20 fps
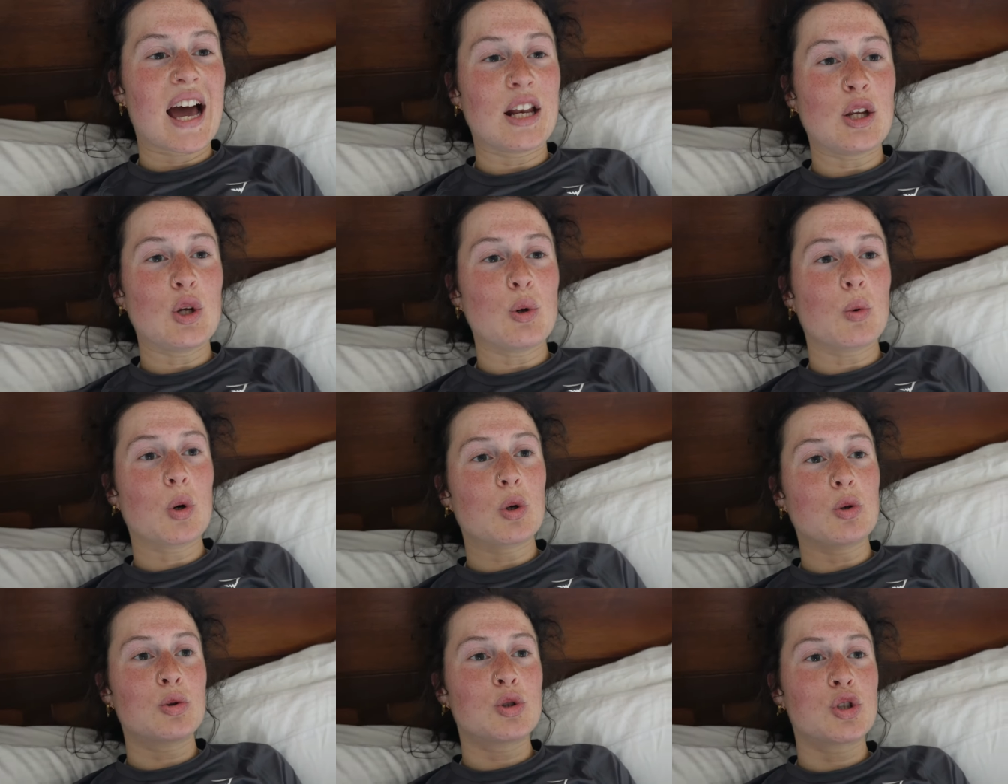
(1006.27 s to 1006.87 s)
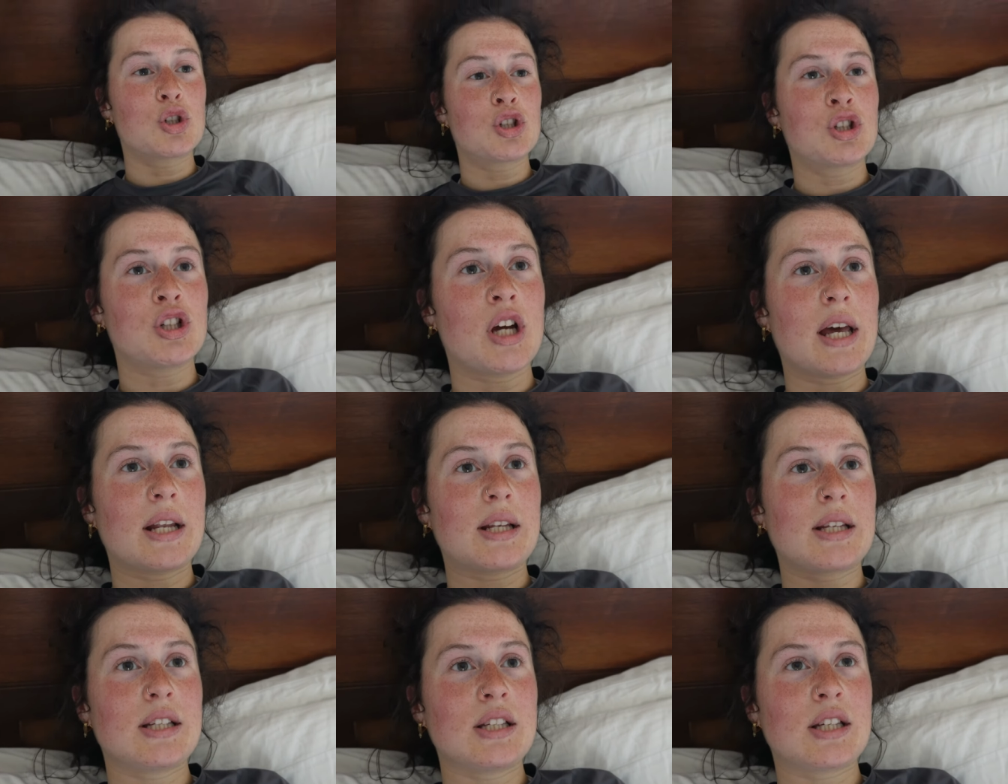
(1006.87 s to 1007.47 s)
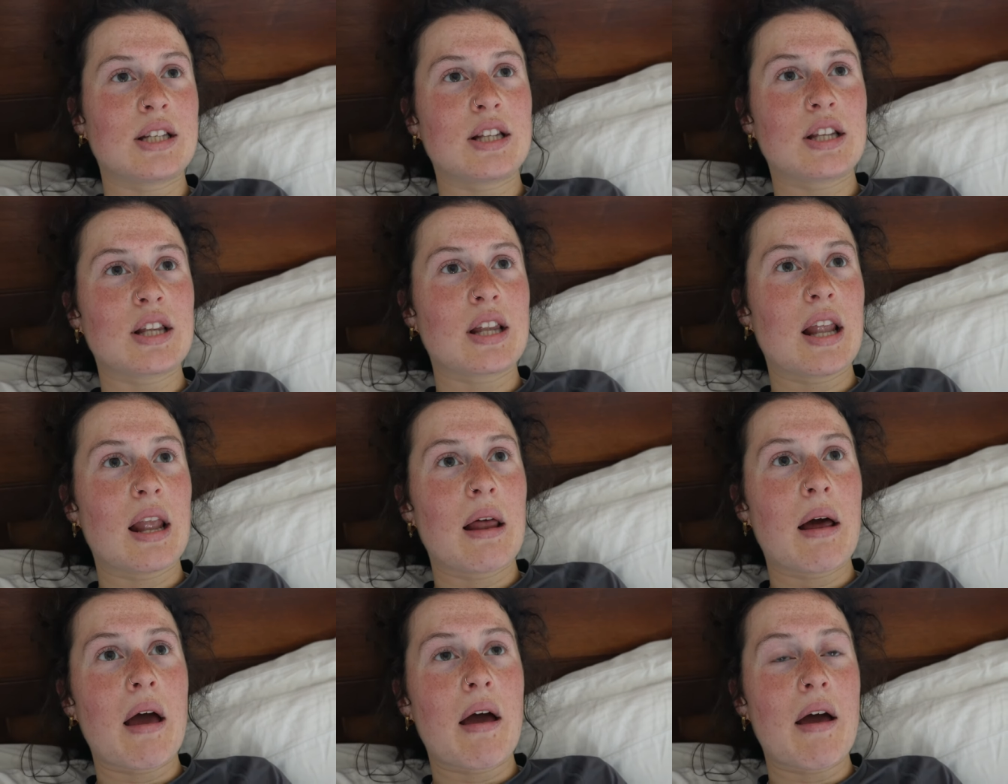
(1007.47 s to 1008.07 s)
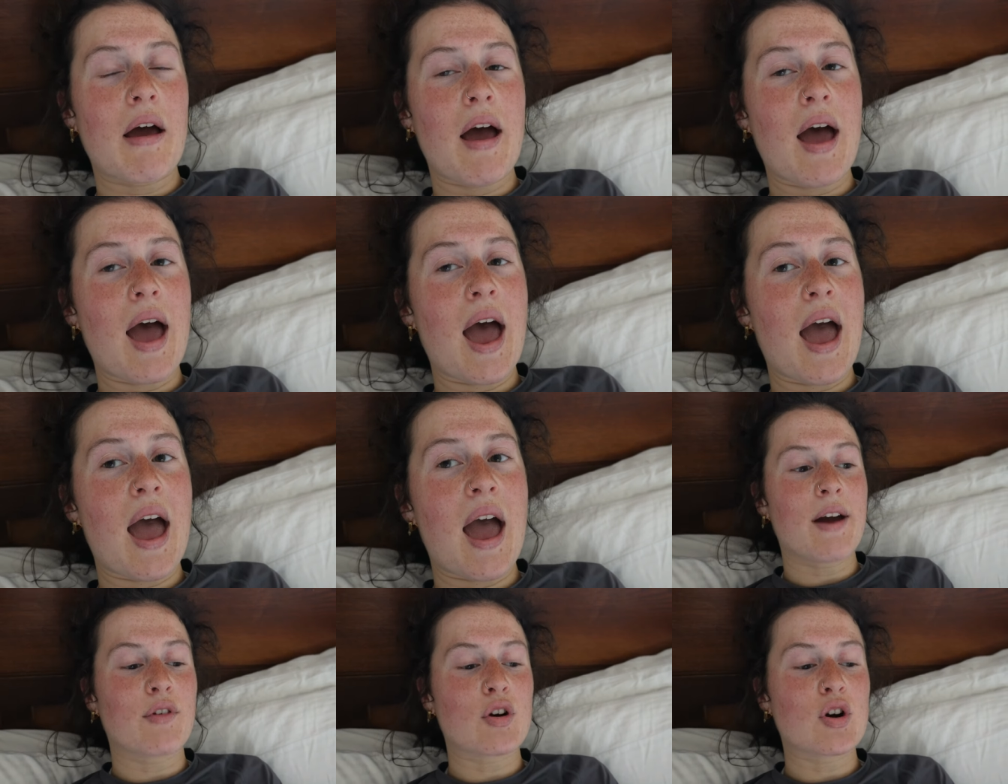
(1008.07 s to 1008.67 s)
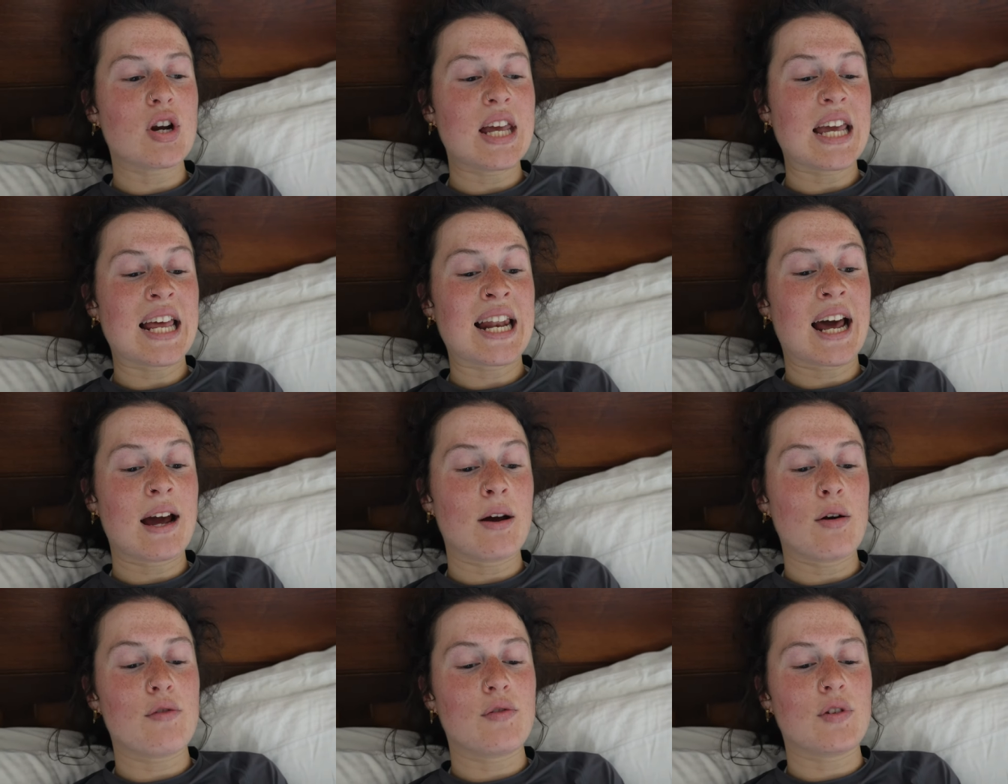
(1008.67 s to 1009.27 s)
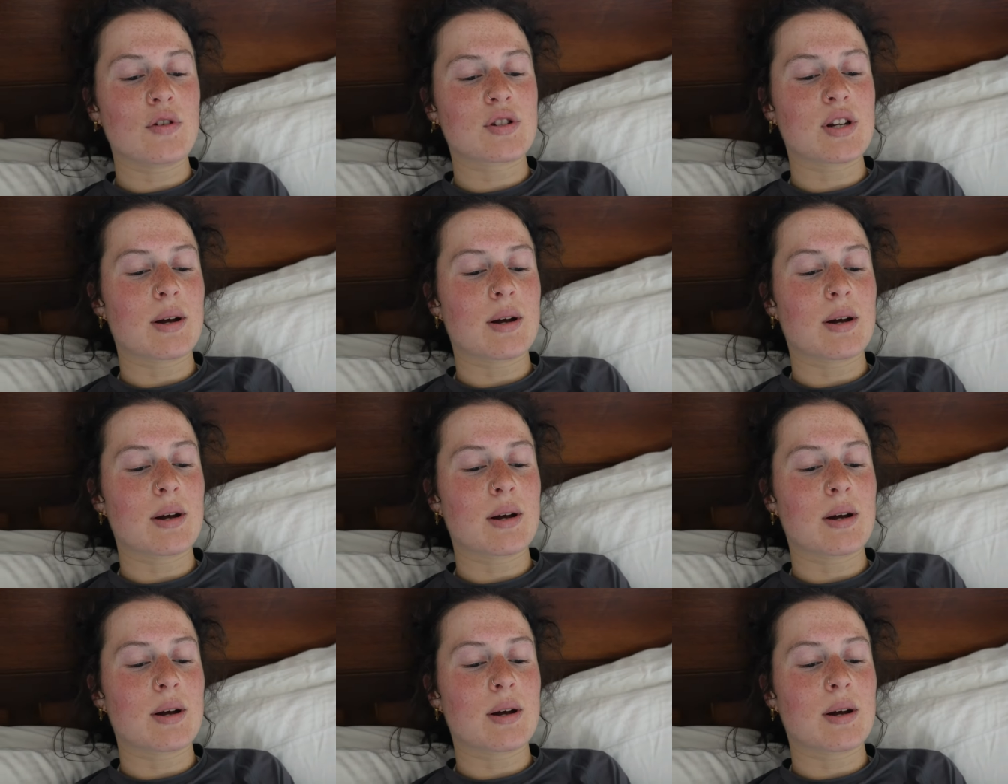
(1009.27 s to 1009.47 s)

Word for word: and you will shit everything you've ever eaten out of your